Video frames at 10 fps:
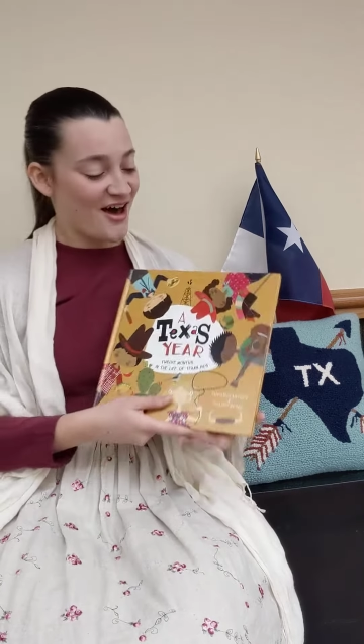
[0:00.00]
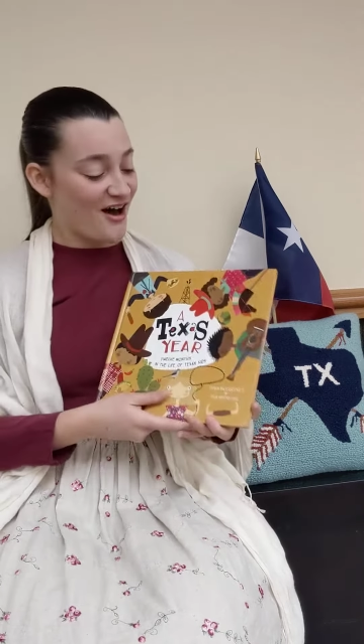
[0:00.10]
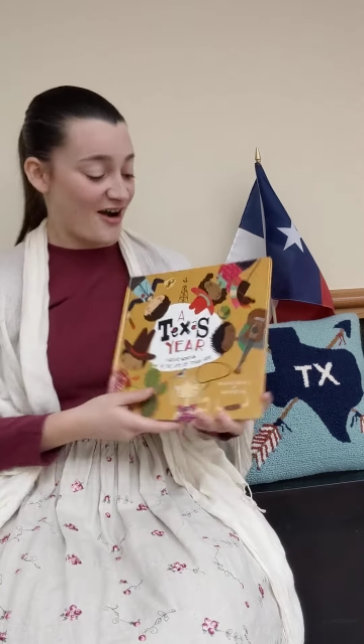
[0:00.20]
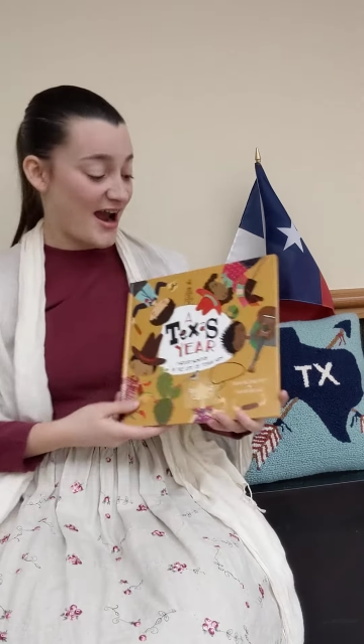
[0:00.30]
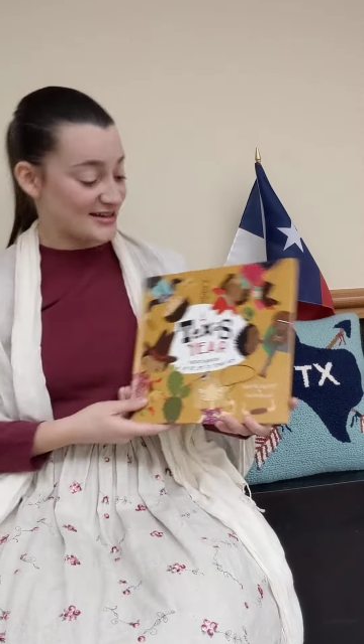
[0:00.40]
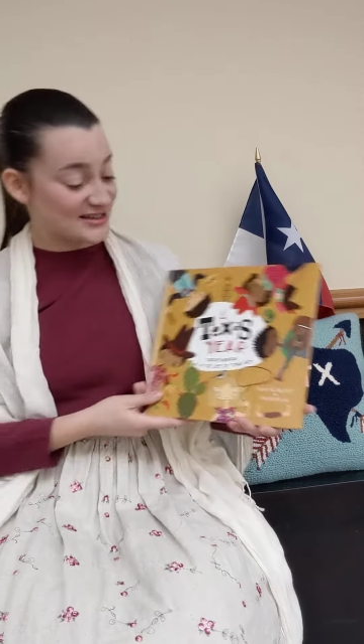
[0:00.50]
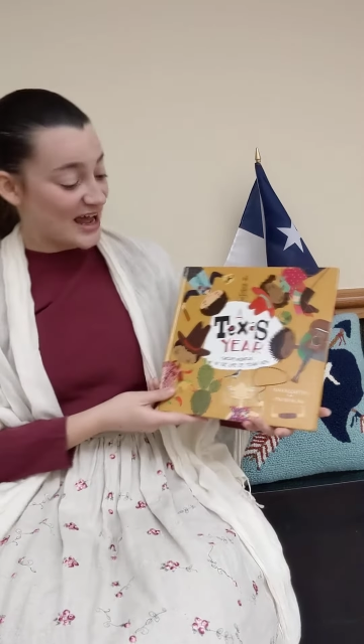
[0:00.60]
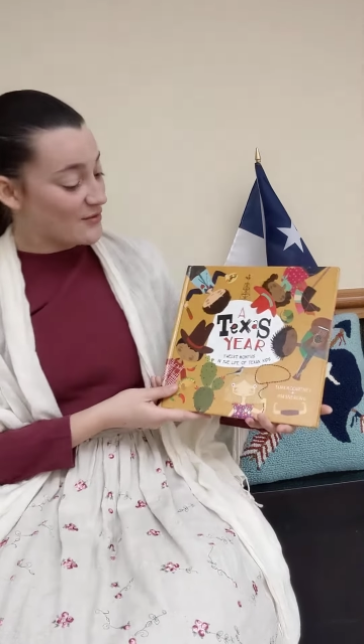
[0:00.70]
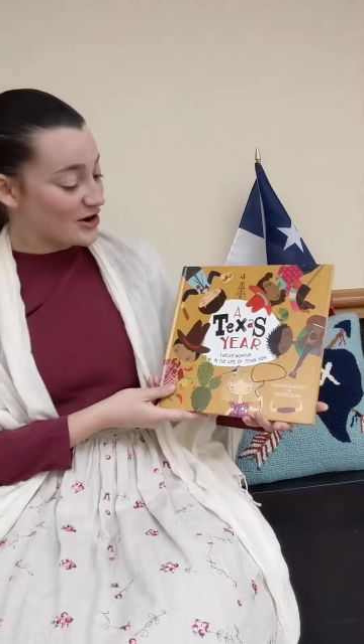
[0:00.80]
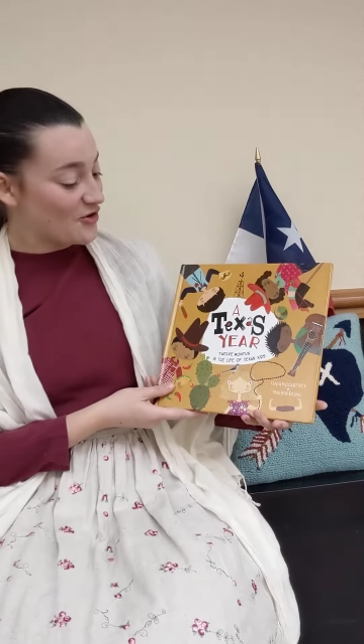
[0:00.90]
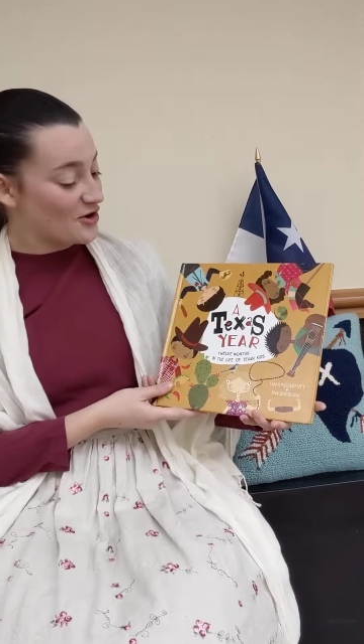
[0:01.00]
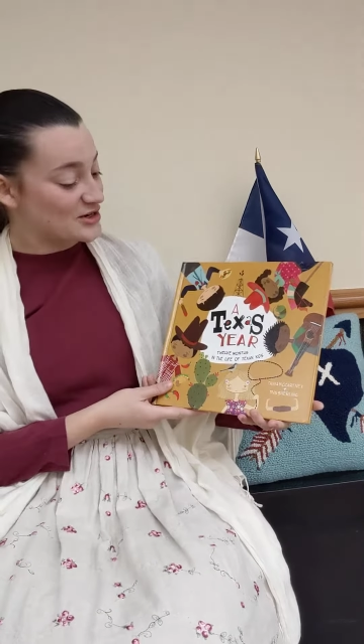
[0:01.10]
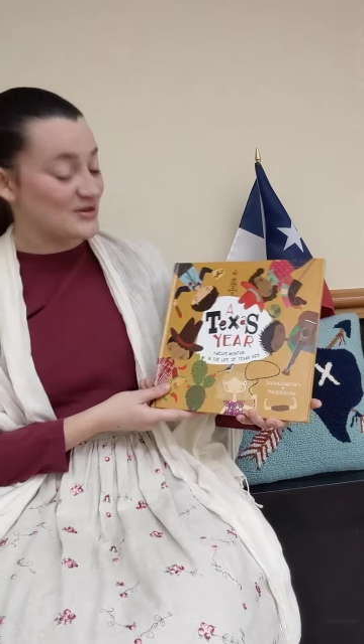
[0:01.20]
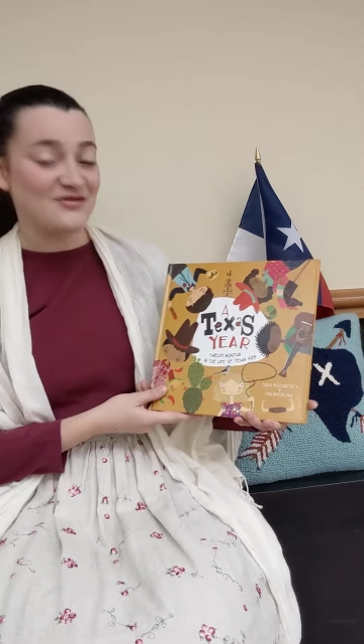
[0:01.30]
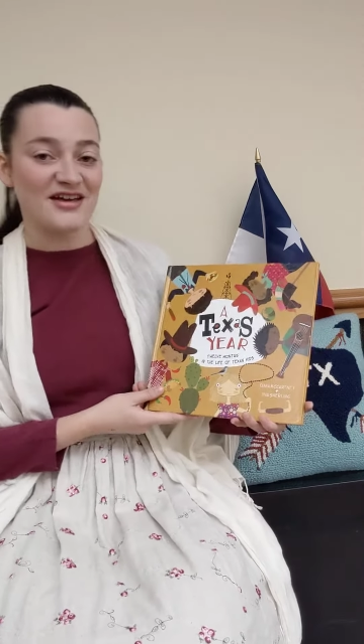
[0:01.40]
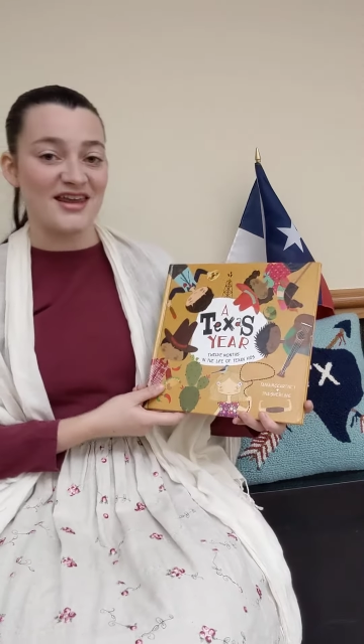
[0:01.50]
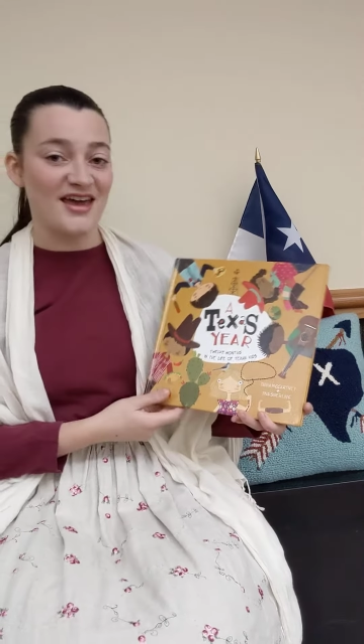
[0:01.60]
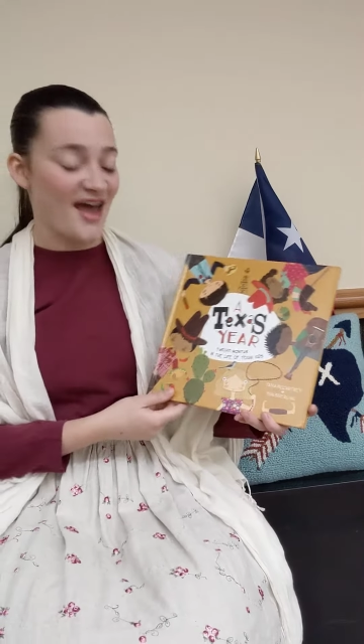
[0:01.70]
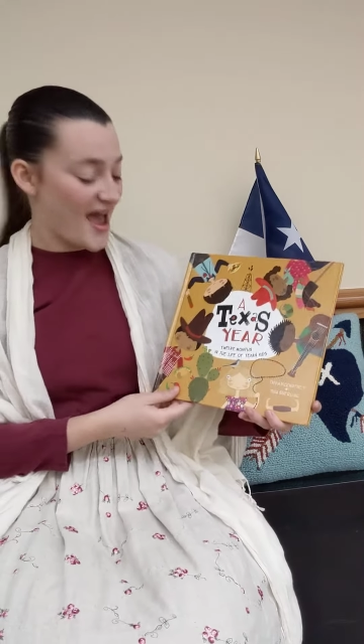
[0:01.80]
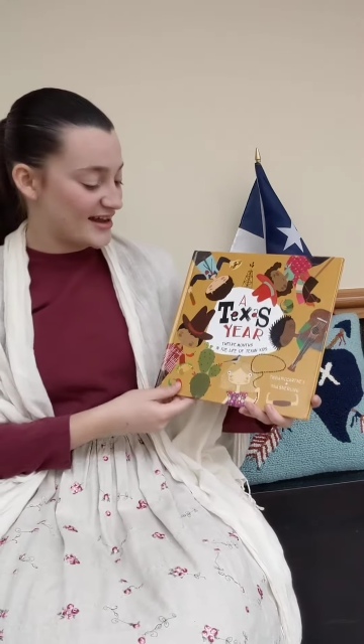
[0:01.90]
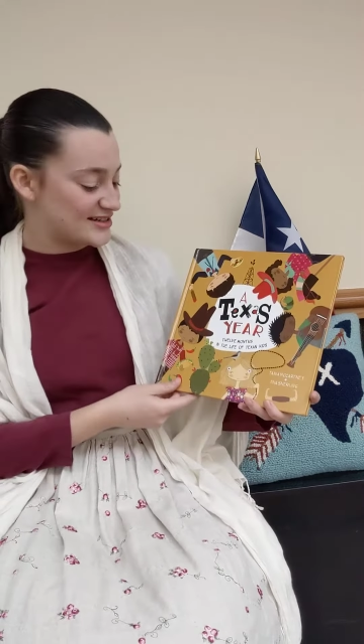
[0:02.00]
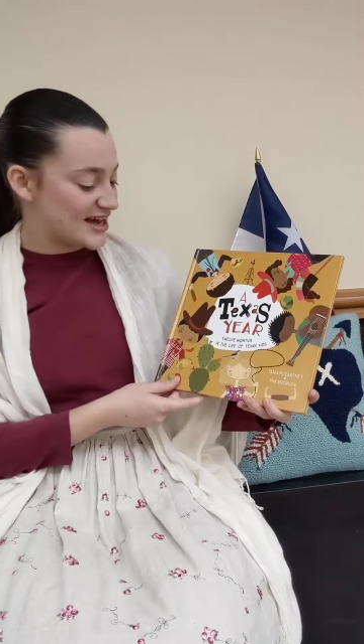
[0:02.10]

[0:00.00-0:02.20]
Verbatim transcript: Alright, today we are going to be reading A